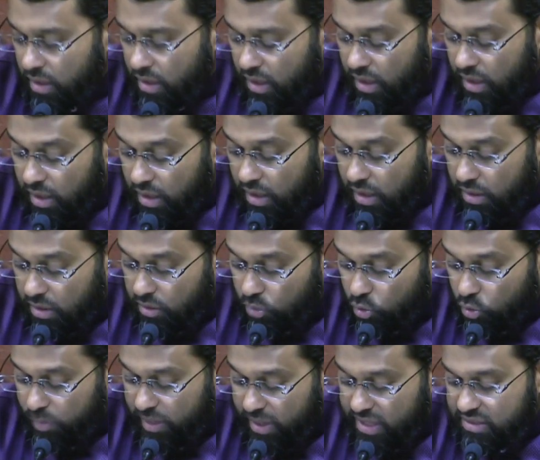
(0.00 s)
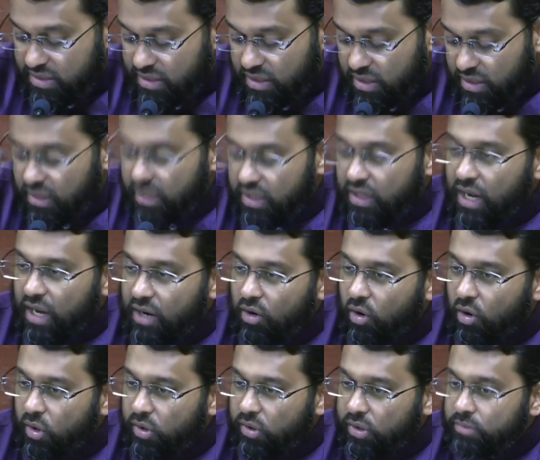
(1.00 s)
Uh, who basically I
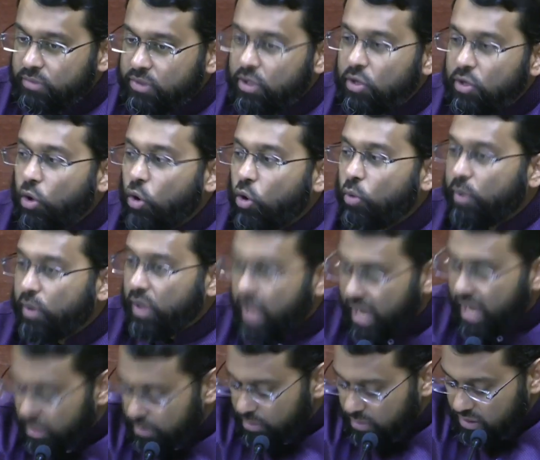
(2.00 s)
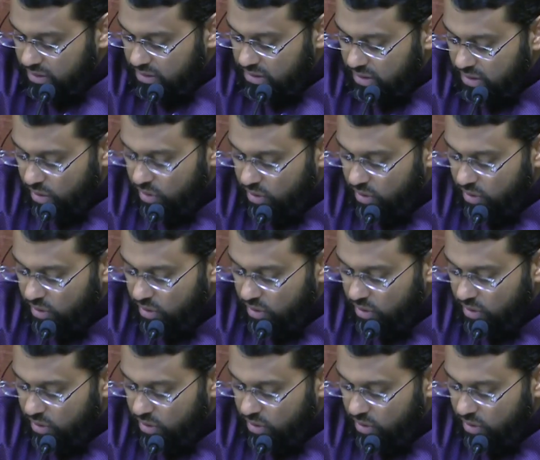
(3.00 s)
call them the noble enemies. There are a